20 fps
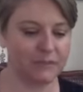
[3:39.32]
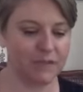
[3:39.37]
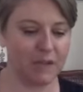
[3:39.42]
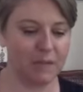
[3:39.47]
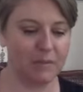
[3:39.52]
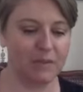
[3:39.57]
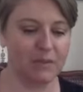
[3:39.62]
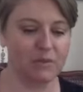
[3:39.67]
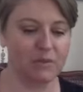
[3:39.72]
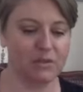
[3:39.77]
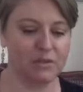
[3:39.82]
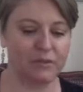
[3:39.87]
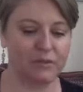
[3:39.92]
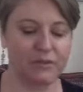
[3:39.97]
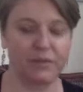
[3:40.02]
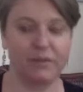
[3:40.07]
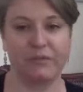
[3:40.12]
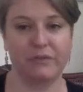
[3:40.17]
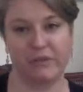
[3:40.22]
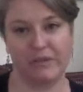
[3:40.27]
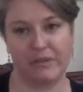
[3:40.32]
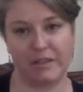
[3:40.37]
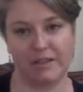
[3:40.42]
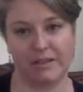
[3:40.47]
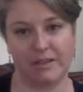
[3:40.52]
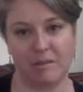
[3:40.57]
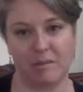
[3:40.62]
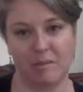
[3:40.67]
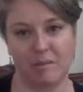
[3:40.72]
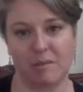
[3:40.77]
I mean, there's a few different things
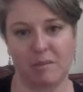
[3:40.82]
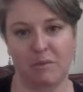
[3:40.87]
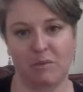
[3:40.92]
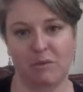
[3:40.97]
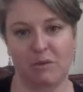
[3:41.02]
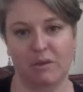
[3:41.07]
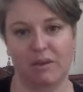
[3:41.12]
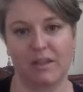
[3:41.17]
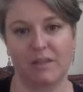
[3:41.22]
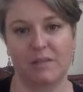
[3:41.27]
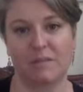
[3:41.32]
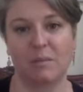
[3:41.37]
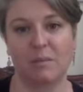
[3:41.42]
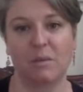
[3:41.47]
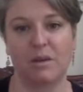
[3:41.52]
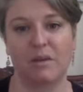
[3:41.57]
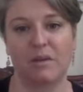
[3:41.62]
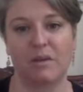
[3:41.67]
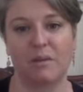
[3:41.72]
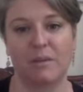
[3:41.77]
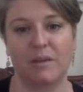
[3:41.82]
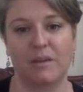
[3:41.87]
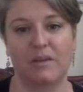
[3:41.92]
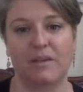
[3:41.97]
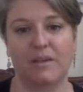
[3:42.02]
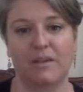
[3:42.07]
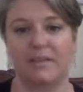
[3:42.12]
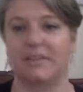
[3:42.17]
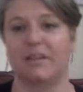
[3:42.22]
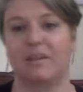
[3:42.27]
that it made me realize, but one of the big
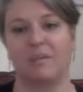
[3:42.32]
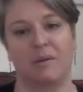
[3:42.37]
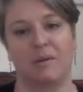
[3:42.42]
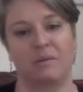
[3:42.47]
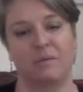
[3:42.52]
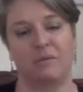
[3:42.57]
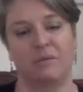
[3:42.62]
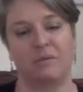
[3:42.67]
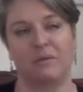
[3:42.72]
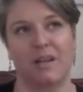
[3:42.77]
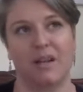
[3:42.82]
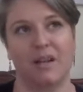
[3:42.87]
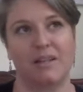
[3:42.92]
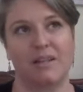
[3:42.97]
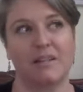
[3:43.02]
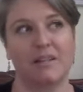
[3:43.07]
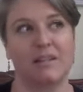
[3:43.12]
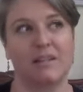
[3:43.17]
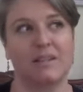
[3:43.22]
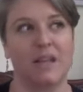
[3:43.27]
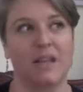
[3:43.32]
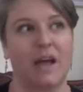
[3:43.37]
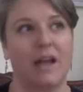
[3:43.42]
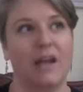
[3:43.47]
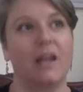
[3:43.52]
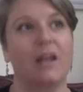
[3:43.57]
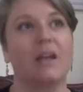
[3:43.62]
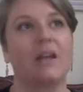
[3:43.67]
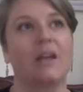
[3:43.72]
things that it made me realize is that